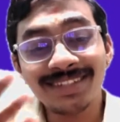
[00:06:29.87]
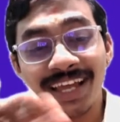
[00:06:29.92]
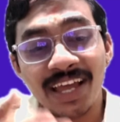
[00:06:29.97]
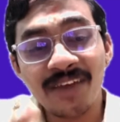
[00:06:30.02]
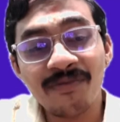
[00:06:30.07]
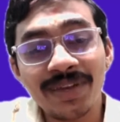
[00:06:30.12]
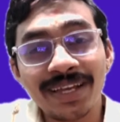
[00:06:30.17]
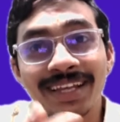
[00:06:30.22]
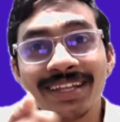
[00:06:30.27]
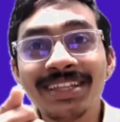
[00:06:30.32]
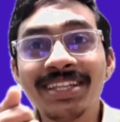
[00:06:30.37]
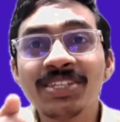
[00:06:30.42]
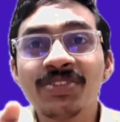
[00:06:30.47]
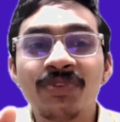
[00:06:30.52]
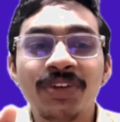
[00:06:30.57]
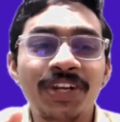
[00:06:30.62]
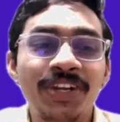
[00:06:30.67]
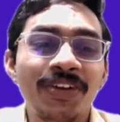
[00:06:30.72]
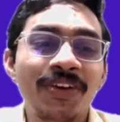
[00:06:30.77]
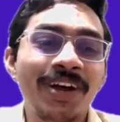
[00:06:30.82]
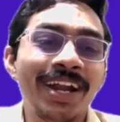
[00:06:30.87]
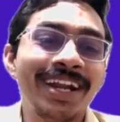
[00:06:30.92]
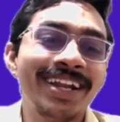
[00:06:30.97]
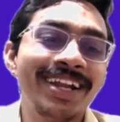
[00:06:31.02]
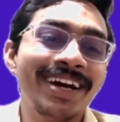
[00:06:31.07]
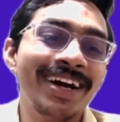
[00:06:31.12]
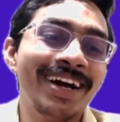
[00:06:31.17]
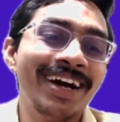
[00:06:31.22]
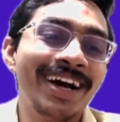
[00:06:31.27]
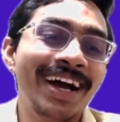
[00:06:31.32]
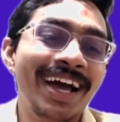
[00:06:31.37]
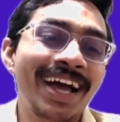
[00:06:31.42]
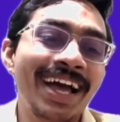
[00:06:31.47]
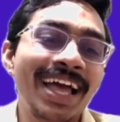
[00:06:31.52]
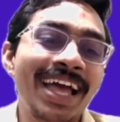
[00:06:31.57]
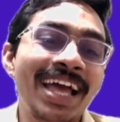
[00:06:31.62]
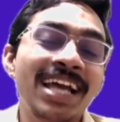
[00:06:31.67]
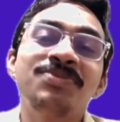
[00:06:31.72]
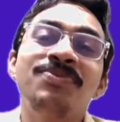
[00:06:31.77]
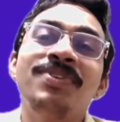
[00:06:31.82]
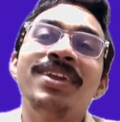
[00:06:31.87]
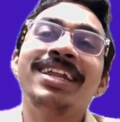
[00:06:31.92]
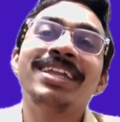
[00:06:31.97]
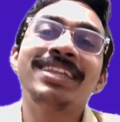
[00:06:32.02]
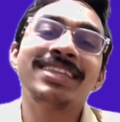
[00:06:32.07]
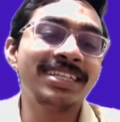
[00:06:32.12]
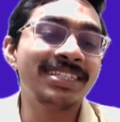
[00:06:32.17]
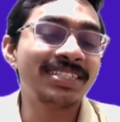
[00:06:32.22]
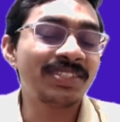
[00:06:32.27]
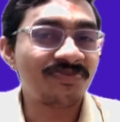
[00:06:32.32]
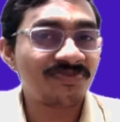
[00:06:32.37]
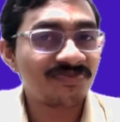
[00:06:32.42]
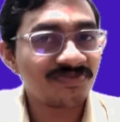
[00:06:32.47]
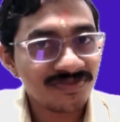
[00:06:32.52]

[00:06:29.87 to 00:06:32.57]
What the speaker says: I am making this video and explaining this.